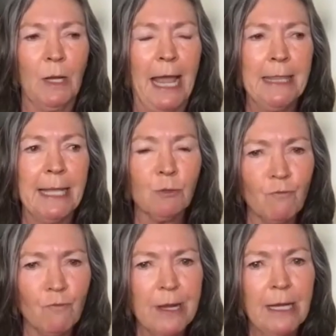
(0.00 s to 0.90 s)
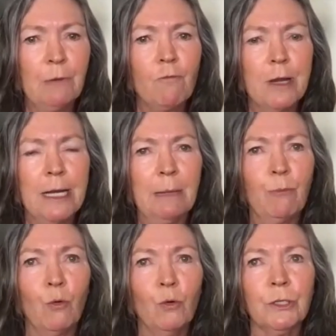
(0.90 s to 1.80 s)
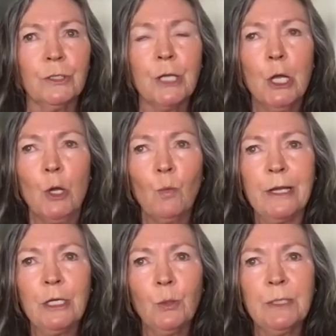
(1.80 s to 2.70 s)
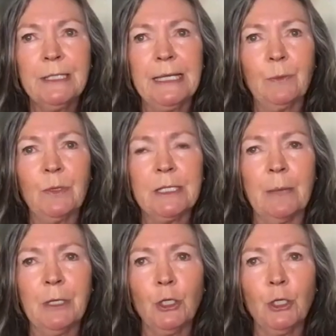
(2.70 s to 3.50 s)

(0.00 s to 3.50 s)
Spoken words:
And that's really, really important when you are dealing with something.